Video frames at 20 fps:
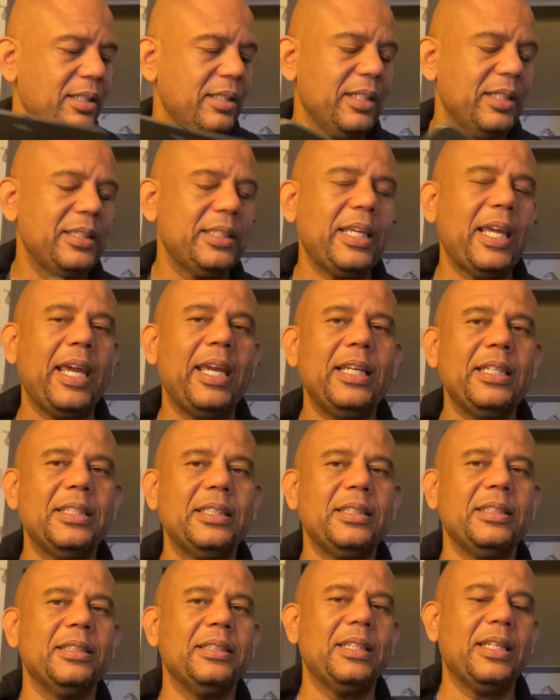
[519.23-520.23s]
This
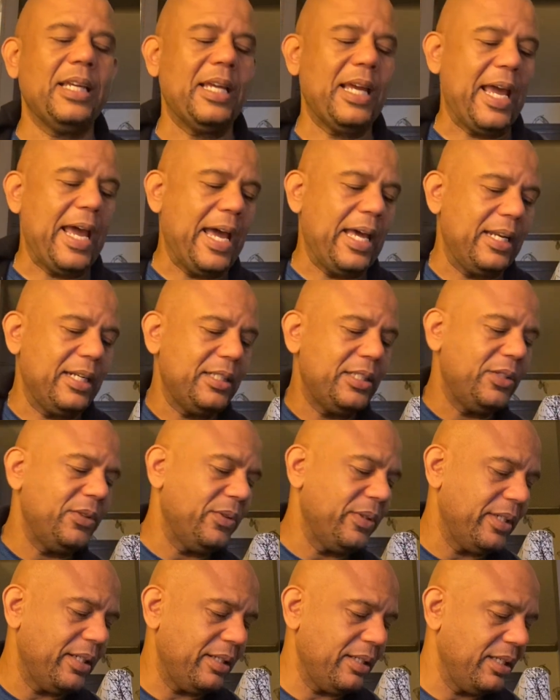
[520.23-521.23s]
case added
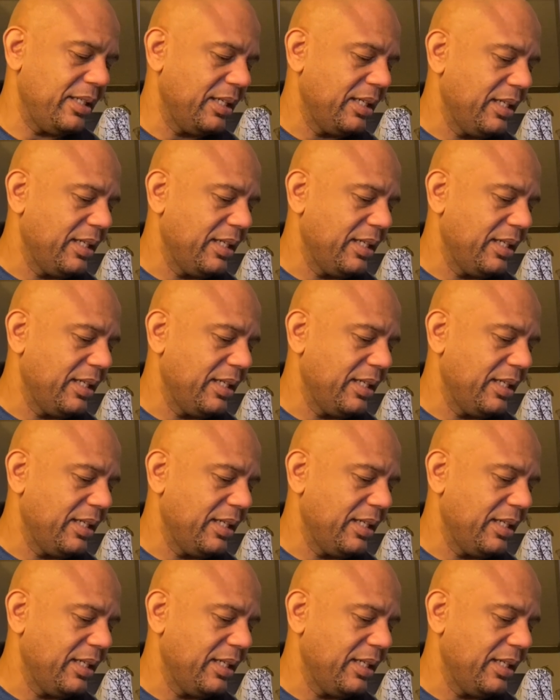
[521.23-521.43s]
to it